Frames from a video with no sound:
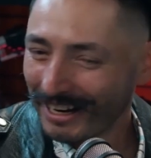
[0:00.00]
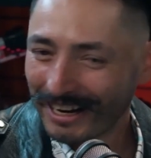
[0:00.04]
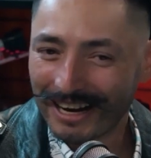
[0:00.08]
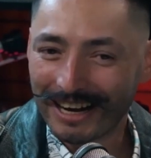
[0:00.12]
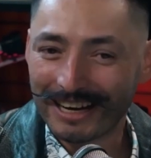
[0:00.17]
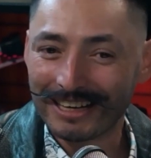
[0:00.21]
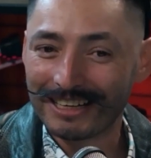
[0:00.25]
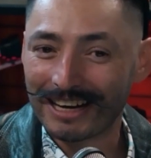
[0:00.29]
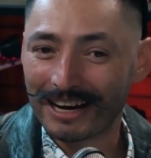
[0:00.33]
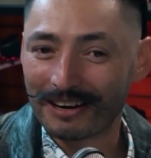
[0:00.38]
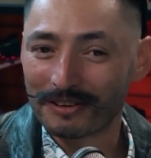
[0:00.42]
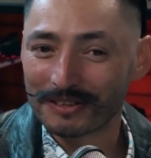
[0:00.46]

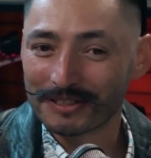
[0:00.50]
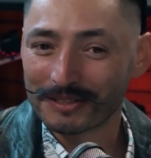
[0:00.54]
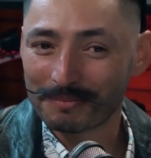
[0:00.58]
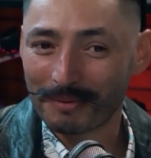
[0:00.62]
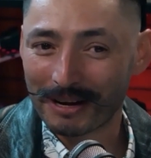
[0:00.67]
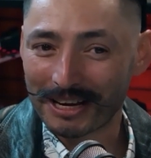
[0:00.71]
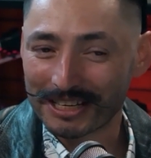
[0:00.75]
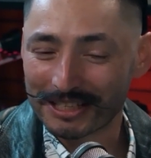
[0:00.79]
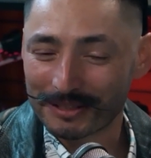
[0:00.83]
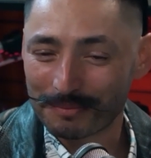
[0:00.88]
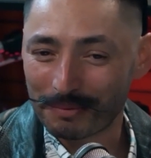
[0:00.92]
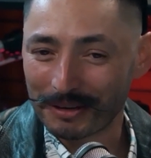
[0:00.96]
And that was
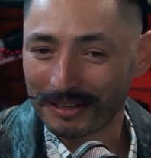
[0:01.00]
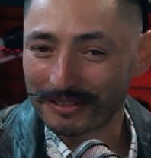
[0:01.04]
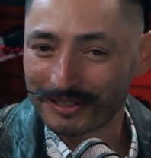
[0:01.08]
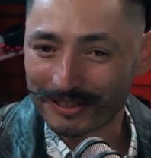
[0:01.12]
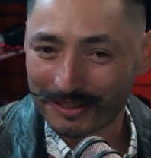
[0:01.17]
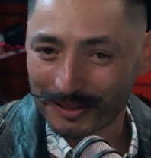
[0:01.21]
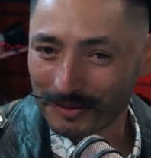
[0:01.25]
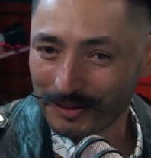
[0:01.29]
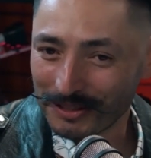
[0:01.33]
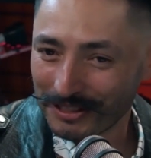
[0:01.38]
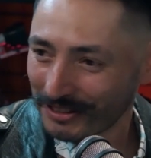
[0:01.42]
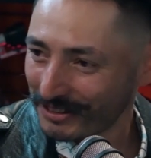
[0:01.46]
my experience.
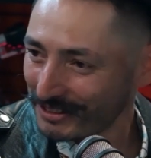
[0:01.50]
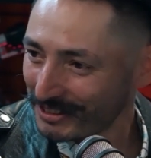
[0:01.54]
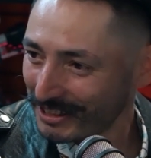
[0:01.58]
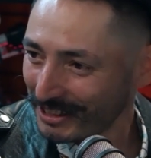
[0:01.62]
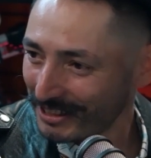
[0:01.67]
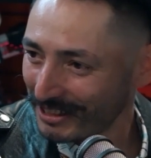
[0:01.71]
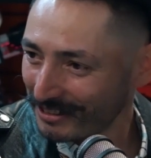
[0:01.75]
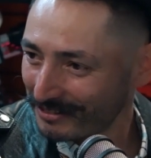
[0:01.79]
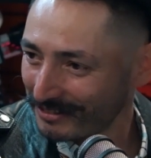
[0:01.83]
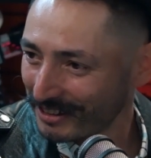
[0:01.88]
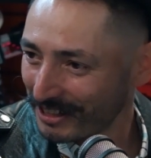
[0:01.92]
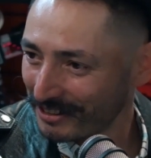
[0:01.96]
2 years
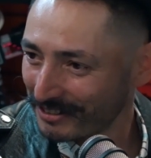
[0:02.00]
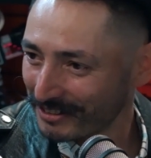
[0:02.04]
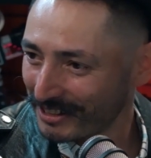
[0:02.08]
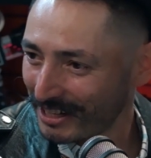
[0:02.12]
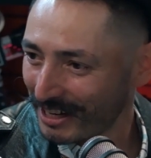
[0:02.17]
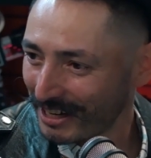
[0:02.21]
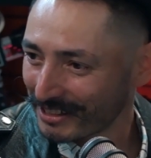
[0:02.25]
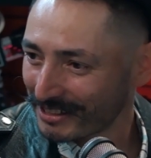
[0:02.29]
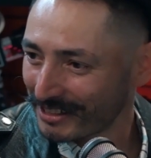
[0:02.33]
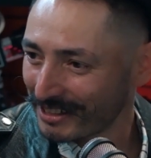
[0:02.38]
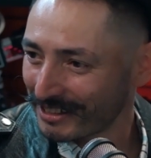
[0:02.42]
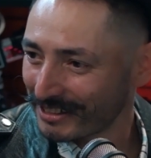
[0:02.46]
in Laredo,
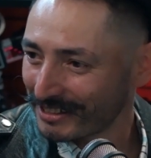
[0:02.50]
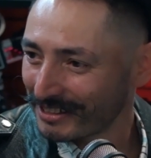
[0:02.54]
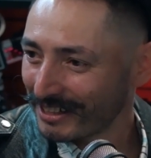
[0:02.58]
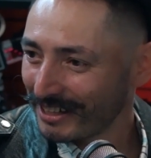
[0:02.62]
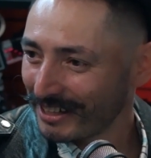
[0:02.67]
Texas.